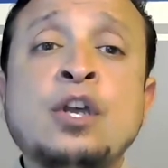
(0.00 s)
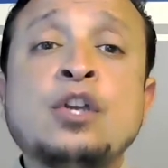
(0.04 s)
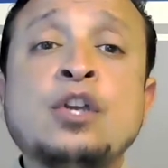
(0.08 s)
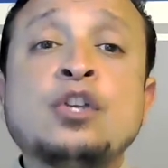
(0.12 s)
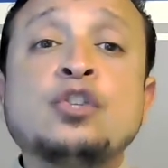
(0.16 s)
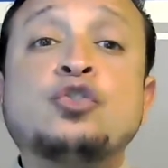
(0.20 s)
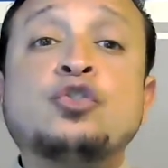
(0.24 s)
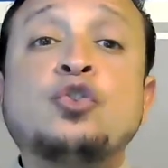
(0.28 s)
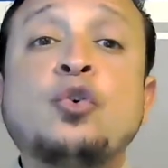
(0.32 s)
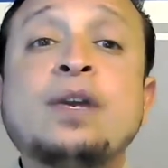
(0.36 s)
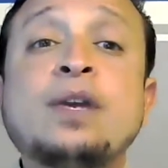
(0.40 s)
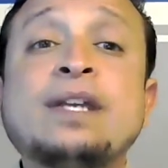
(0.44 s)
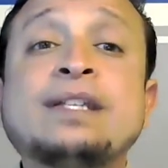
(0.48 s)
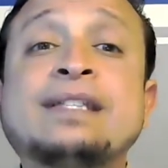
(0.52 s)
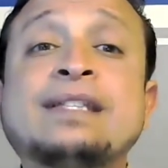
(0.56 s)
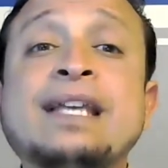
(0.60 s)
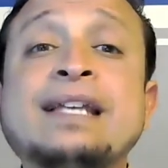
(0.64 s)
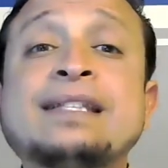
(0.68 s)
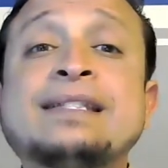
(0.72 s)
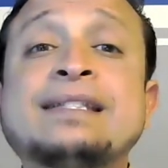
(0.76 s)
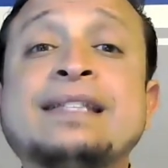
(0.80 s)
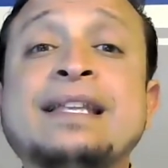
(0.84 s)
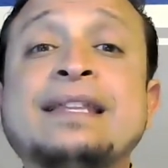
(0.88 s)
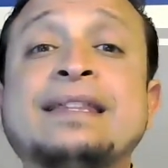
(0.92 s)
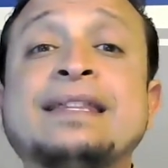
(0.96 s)
So he
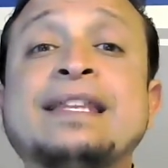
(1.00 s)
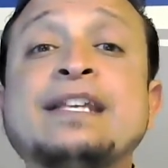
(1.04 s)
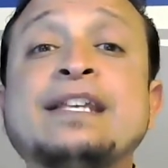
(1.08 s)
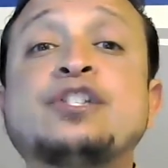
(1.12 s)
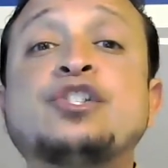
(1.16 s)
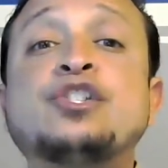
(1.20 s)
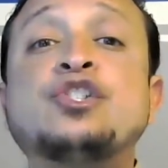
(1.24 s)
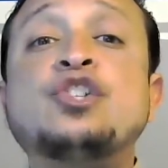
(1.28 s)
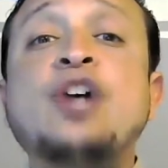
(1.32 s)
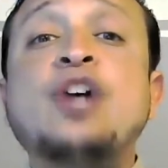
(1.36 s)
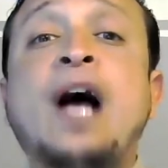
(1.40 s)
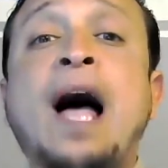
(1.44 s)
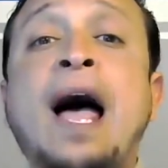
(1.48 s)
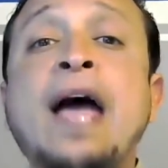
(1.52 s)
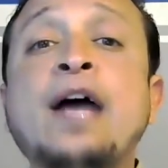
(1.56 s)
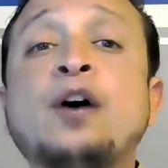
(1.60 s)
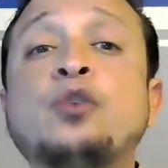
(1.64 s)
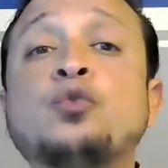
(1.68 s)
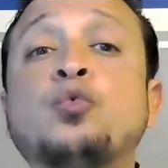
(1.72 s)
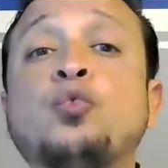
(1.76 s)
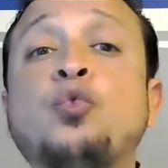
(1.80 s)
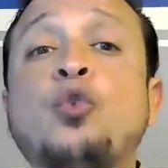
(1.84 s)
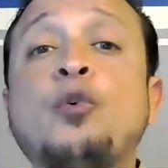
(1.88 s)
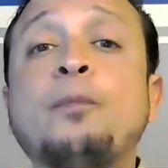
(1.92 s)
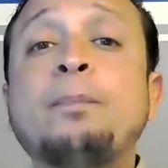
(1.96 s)
says that this
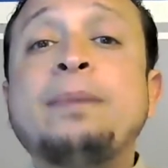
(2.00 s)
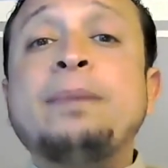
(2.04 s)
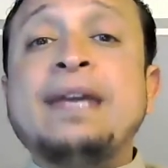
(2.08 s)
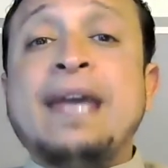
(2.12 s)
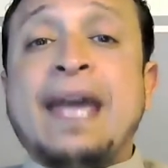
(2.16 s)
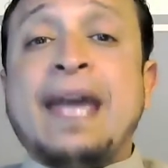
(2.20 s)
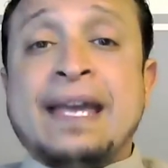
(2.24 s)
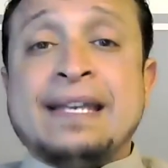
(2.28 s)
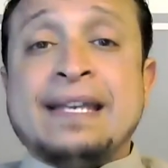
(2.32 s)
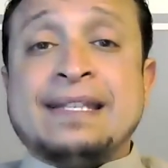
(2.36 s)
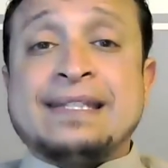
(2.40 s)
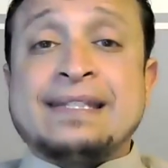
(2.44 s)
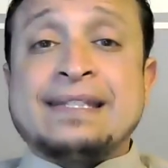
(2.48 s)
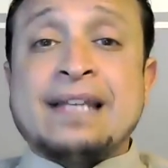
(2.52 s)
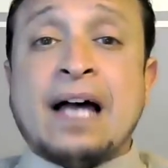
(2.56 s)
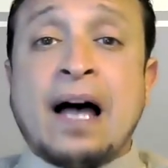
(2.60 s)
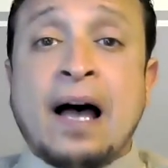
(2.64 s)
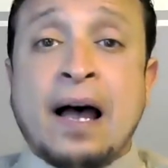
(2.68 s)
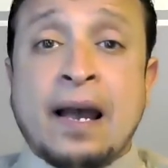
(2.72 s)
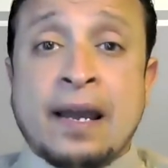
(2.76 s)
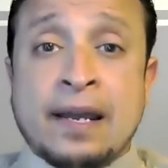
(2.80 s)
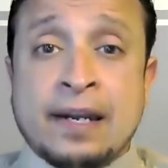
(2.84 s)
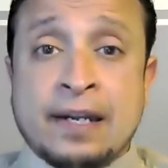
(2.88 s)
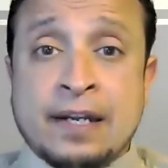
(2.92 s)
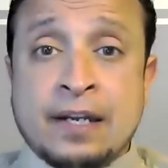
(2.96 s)
child will be a
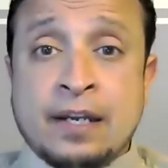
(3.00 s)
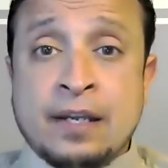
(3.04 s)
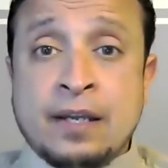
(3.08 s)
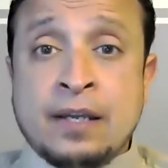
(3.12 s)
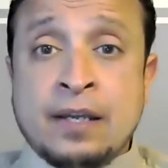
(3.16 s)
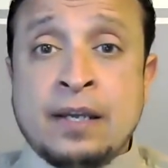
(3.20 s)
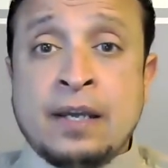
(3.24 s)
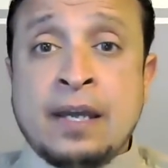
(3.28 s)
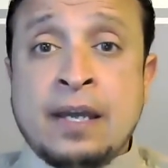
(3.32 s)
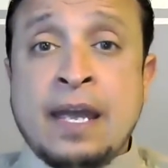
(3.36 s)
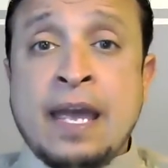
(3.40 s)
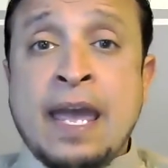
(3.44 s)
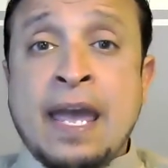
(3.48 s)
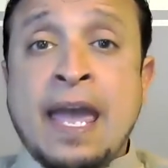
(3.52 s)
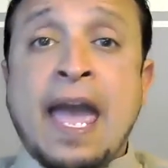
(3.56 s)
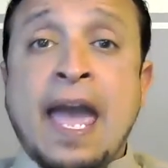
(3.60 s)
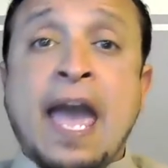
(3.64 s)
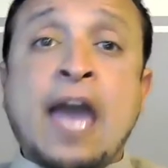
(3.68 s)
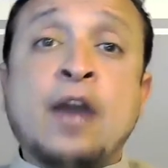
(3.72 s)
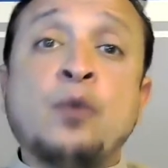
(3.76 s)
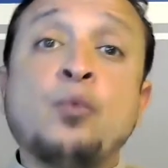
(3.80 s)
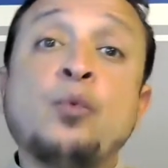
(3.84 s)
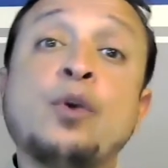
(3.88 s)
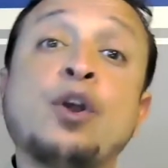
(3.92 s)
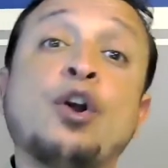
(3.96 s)
sign
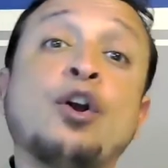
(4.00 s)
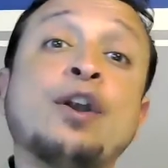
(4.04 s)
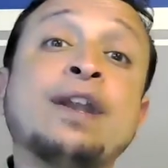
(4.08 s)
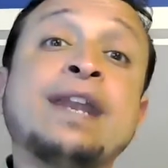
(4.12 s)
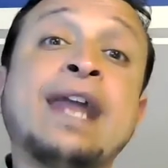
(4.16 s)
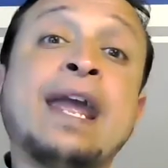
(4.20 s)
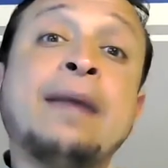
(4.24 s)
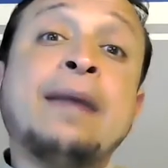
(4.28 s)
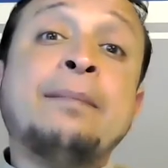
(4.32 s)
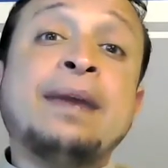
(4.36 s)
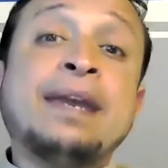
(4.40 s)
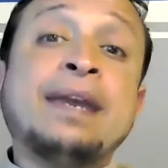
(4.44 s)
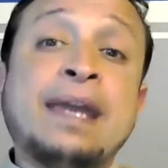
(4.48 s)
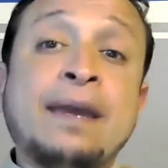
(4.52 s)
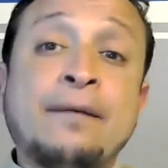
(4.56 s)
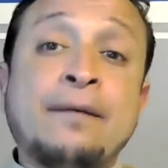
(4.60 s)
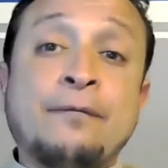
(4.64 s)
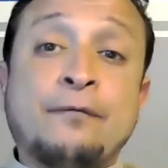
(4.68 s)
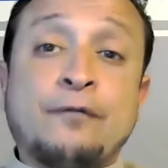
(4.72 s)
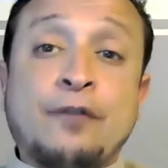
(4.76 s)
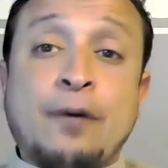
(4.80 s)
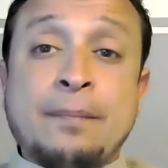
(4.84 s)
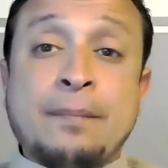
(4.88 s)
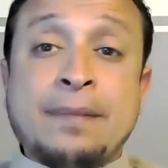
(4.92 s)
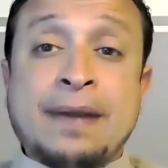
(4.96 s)
and we are naming him
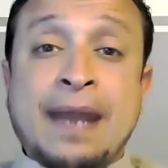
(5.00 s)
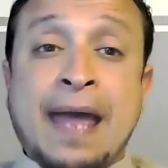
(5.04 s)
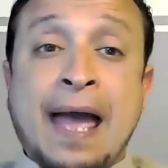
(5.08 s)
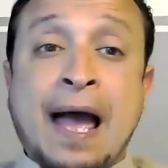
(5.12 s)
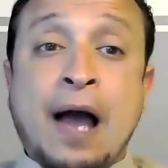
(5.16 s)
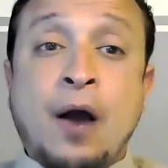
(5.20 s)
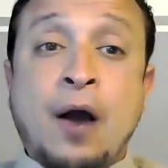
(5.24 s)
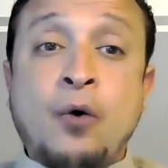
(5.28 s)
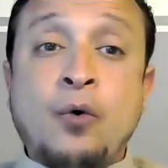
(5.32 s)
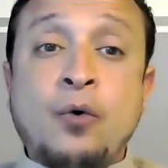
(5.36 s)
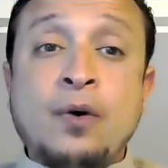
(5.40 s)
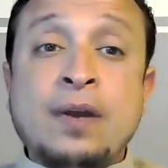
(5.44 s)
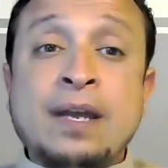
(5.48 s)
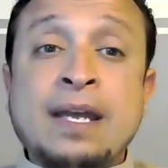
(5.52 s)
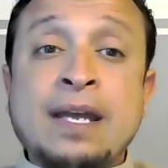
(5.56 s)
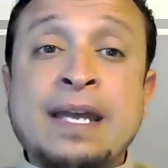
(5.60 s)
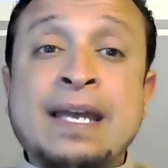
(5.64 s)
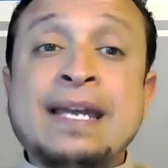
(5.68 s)
from now.